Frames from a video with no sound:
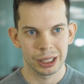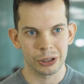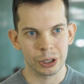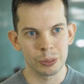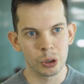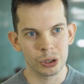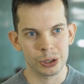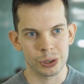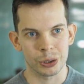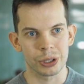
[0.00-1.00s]
there are more
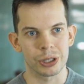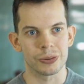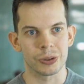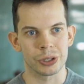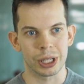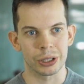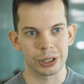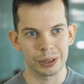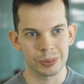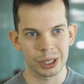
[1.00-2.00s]
resources for
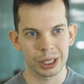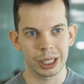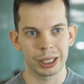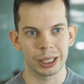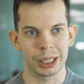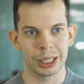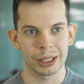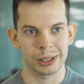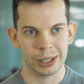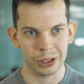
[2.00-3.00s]
startups, and uh,
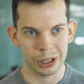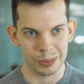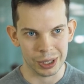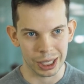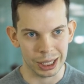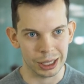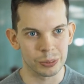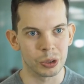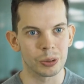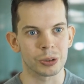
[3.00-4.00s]
startups are
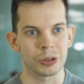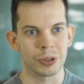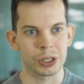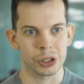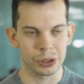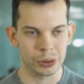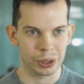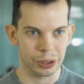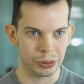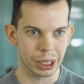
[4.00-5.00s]
getting more professional
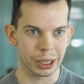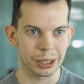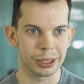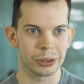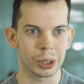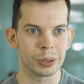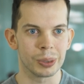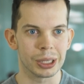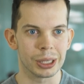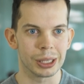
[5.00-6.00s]
in the way they run
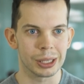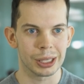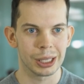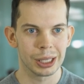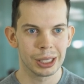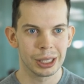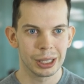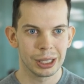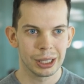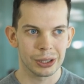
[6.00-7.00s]
business.
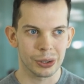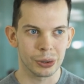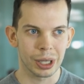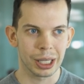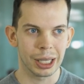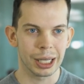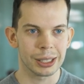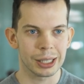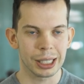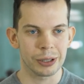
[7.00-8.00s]
So I, I
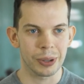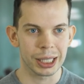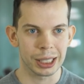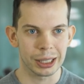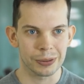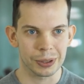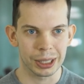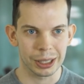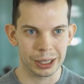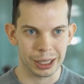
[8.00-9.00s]
see quite a
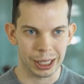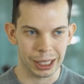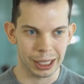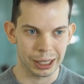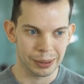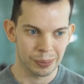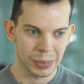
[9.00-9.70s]
difference uh,